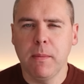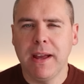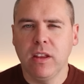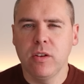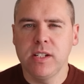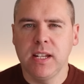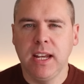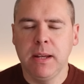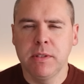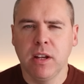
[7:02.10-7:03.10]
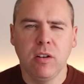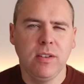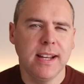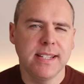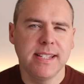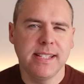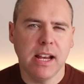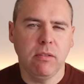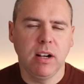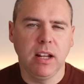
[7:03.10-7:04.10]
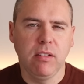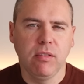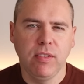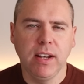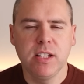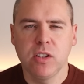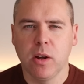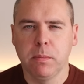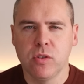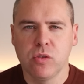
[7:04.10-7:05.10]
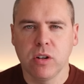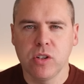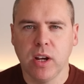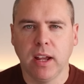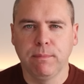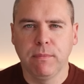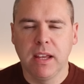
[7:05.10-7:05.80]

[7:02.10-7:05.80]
about those teams that don't necessarily fit this type of structure,